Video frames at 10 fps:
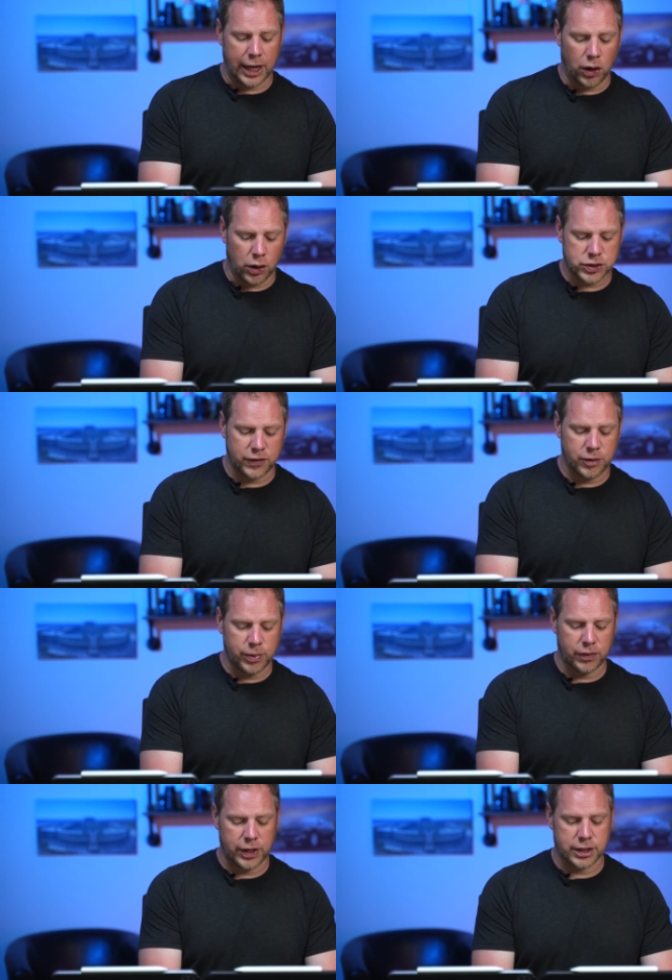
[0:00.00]
I also have the
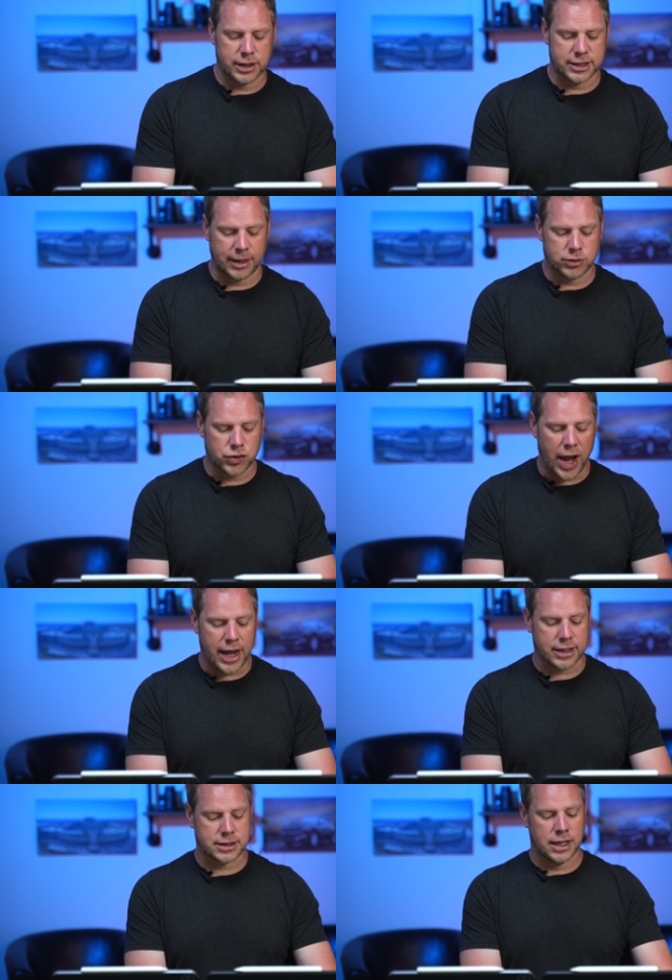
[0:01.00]
ability to skip
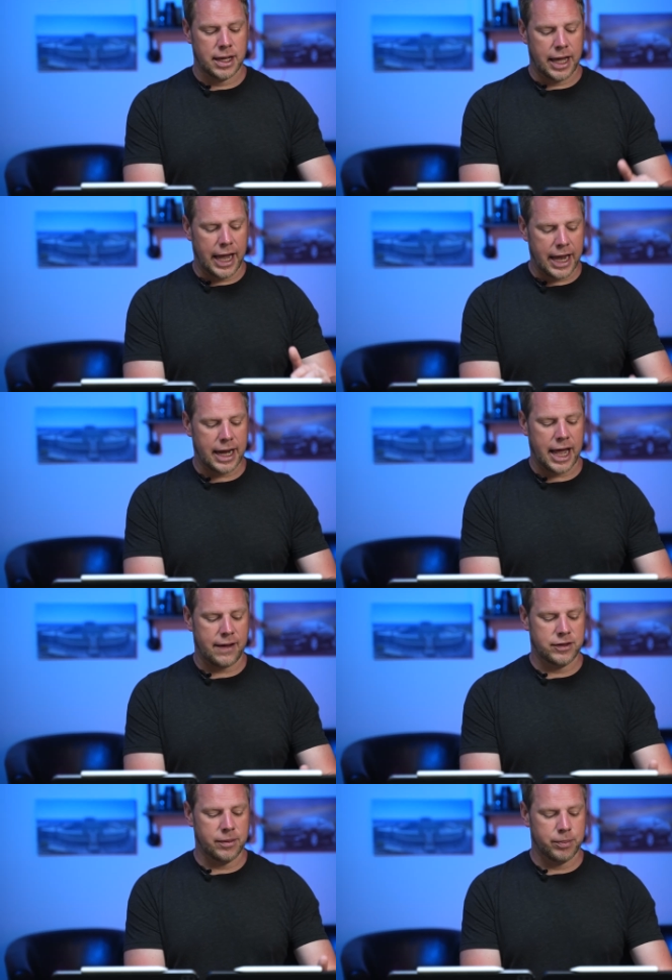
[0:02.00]
tracks, and I
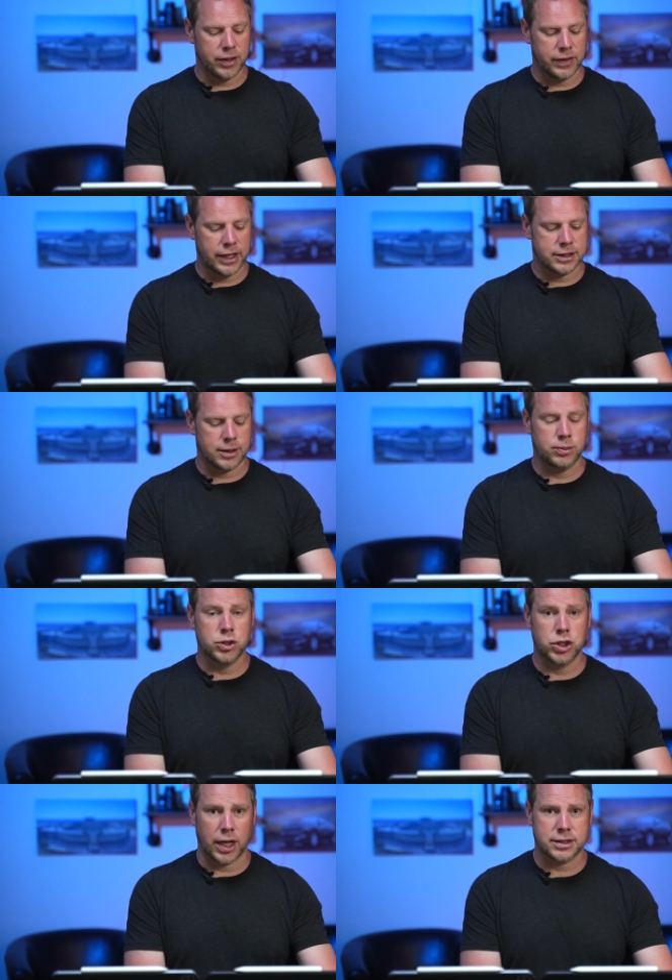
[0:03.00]
have the ability to
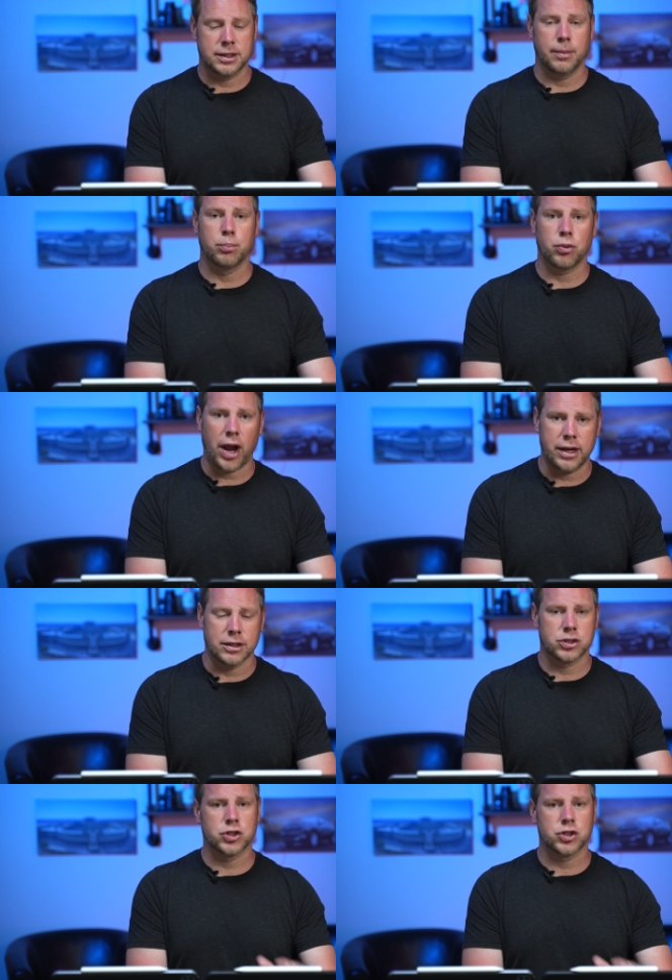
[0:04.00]
adjust the brightness.